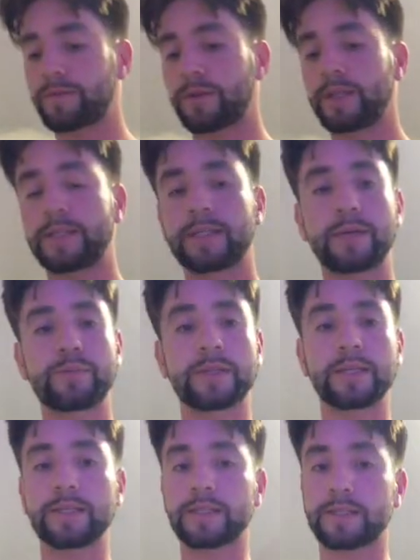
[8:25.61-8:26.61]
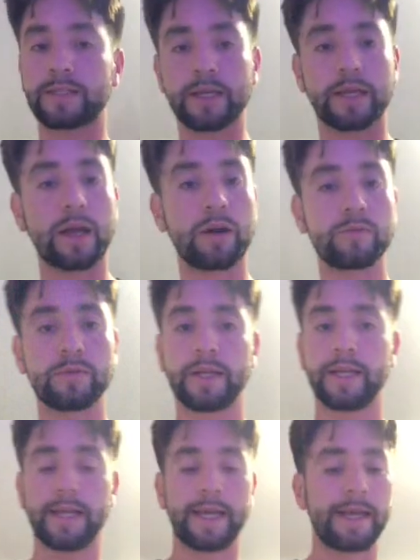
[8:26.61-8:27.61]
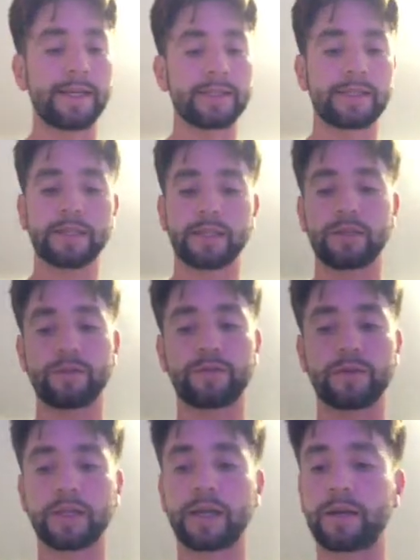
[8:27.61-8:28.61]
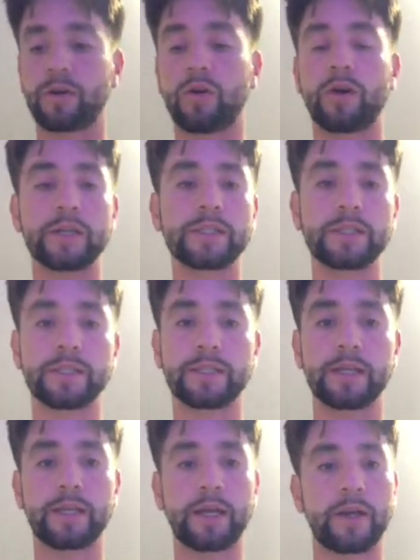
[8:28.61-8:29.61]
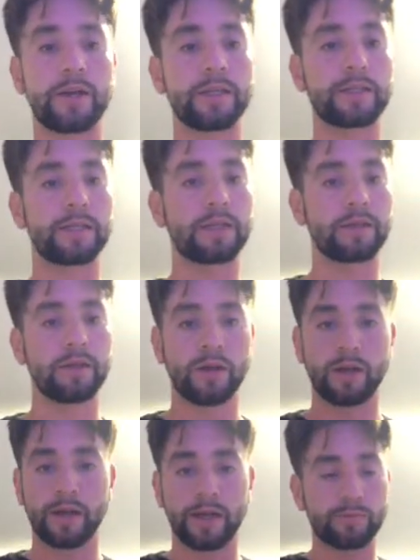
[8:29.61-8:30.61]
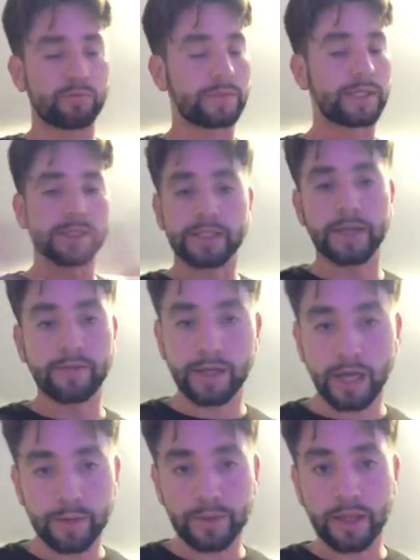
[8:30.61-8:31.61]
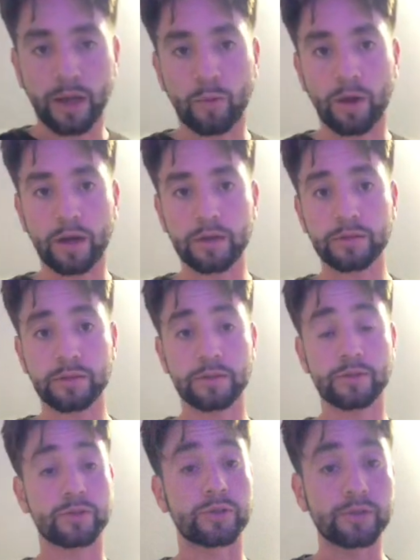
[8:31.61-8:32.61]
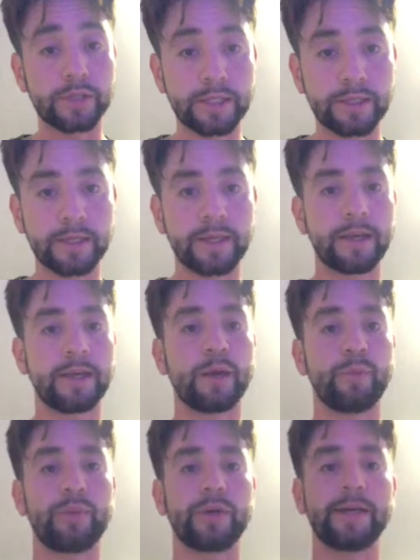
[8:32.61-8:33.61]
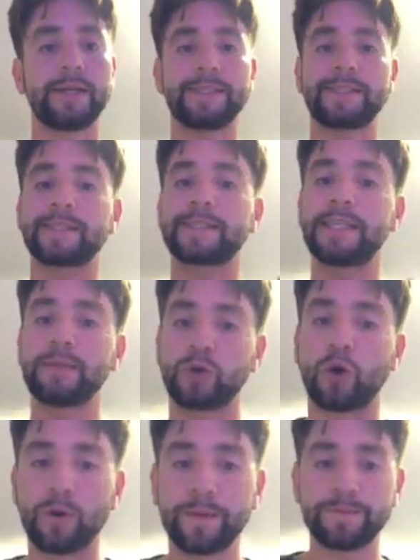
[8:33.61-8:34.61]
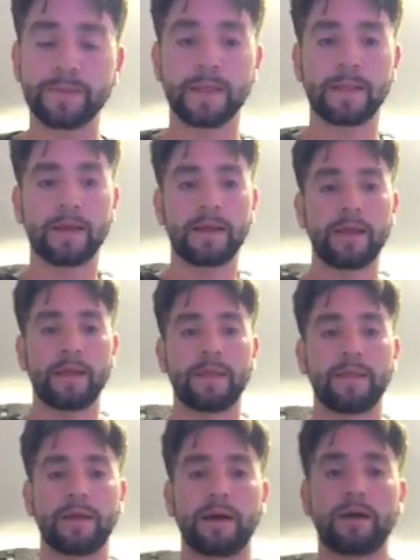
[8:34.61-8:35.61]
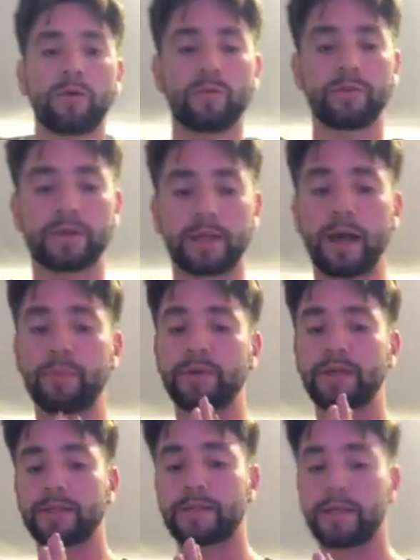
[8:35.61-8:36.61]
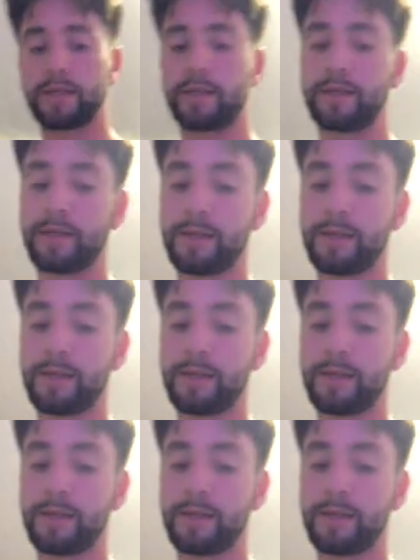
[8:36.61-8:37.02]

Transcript: for any type of things that stick out, anything that you feel like, oh, I shouldn't have said that or anything. Doesn't even got to be that wild, truly, but just keep going. Now, with that being said,